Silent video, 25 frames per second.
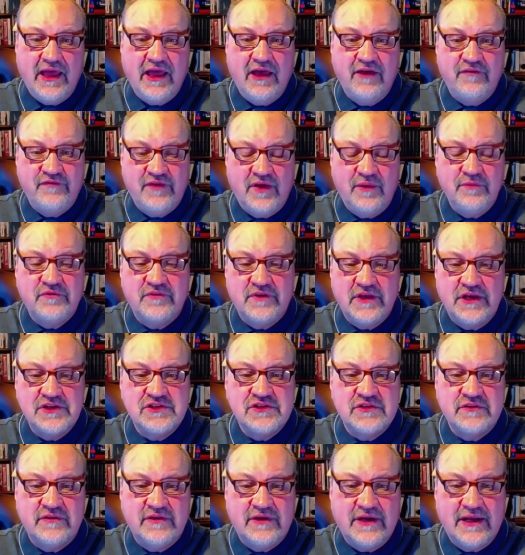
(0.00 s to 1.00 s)
F M
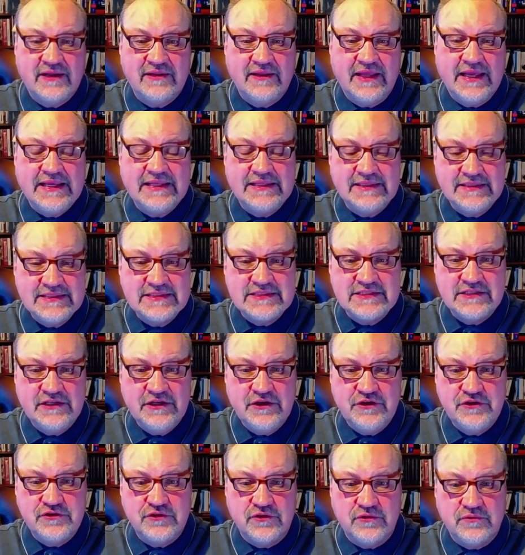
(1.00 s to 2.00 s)
station that I like
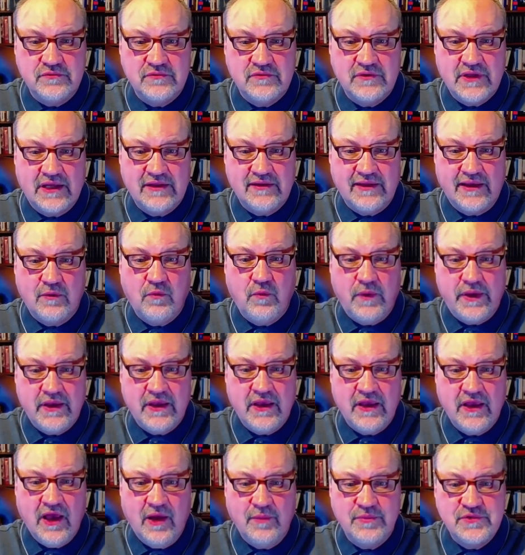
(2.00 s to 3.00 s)
listening to, that I like
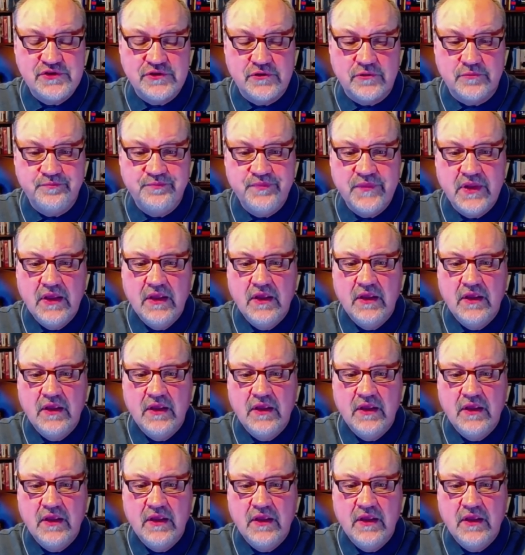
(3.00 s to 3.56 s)
waking up to.